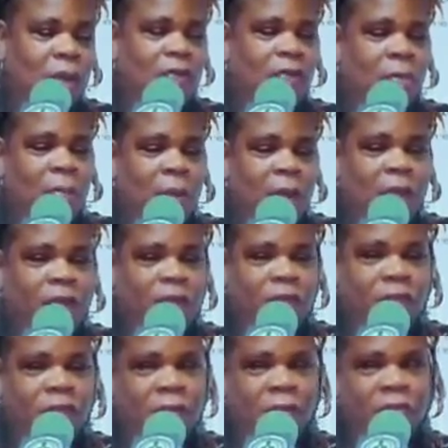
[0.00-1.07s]
the
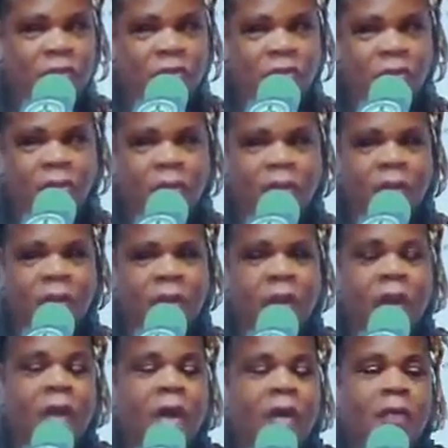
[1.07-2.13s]
manifestation
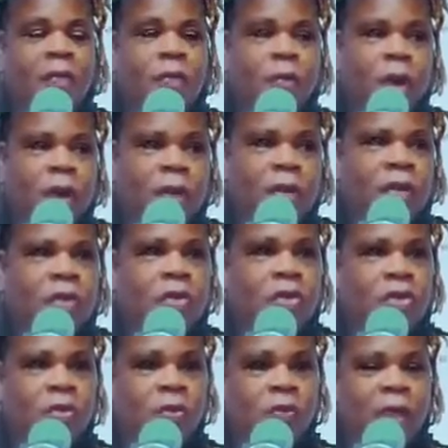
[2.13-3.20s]
of what
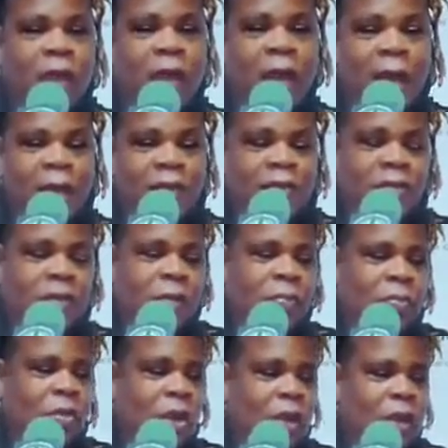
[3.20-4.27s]
you've actually
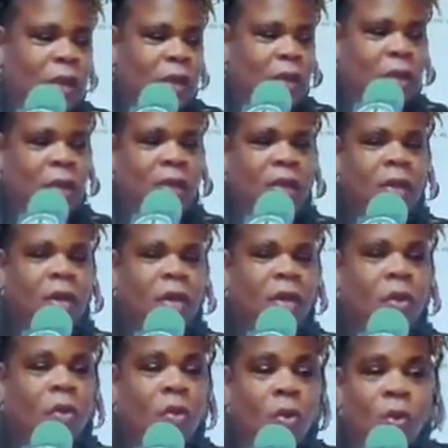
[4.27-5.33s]
brought in
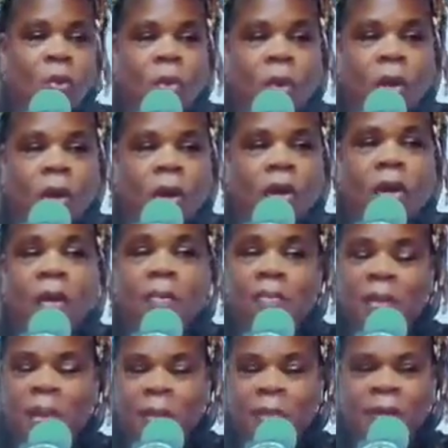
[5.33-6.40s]
or
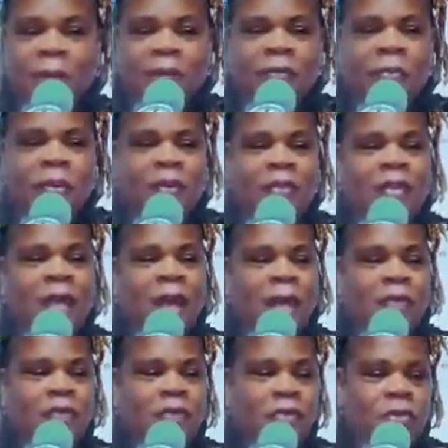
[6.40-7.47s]
maybe has been
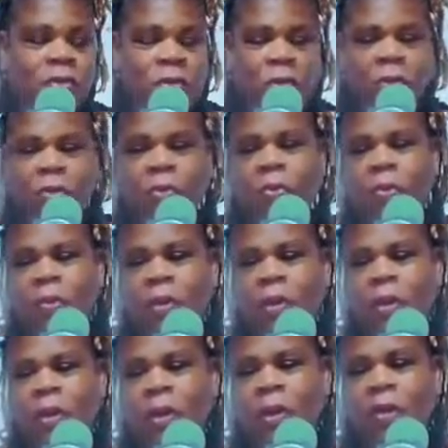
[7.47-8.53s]
attached to you.
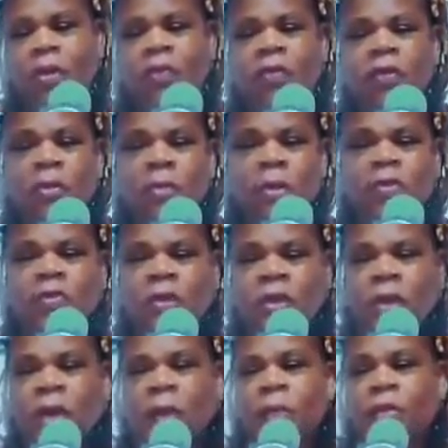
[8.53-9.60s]
There's so much that
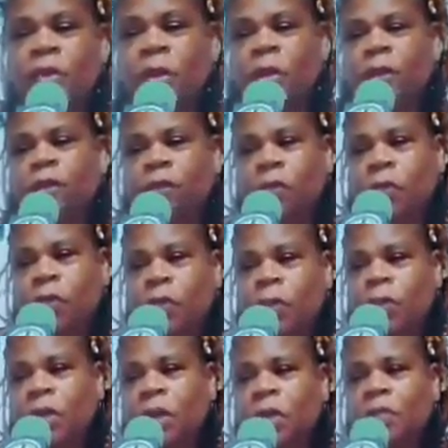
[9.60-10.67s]
I'm looking forward
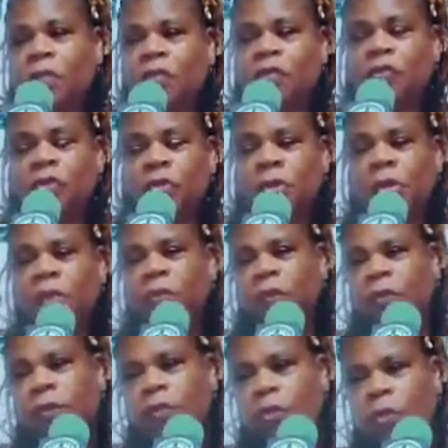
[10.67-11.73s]
to sharing
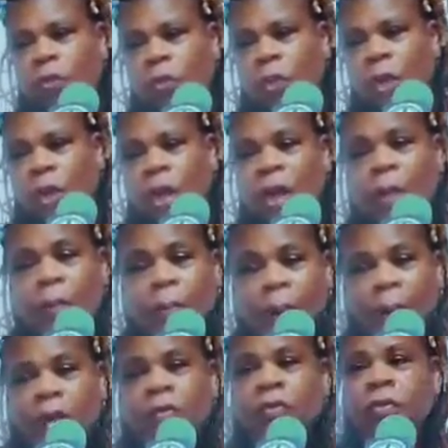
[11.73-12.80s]
with you
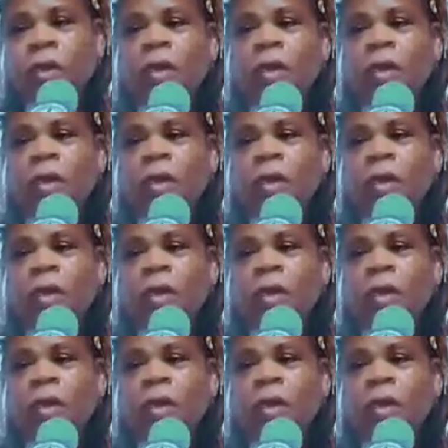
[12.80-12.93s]
about